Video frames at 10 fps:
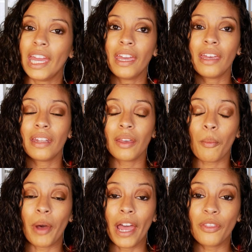
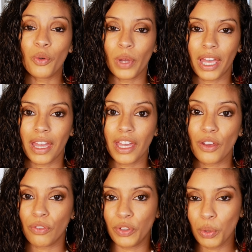And by the way,
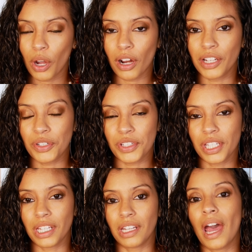if you are
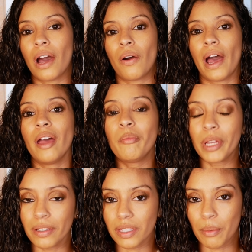interested in how I
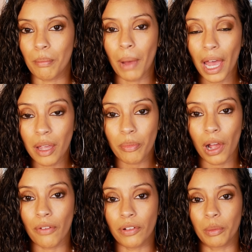built my
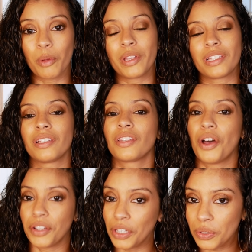profitable business on